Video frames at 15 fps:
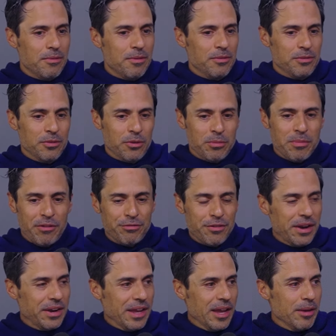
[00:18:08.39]
during my
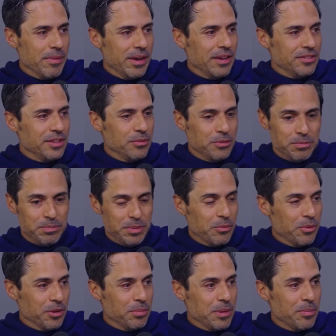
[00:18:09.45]
Friday AMAs. He would be
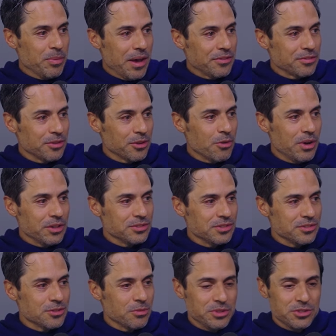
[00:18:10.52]
one of the people asking the
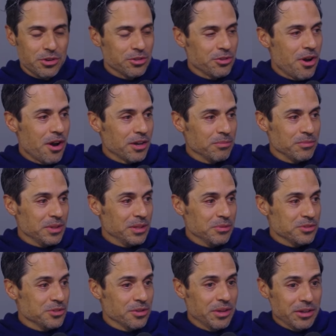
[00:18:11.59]
questions. So we started talking when he was
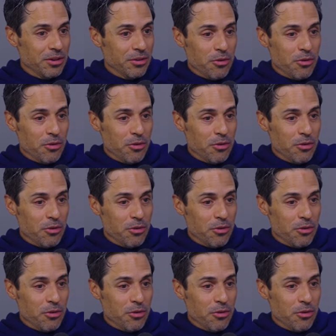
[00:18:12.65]
still like on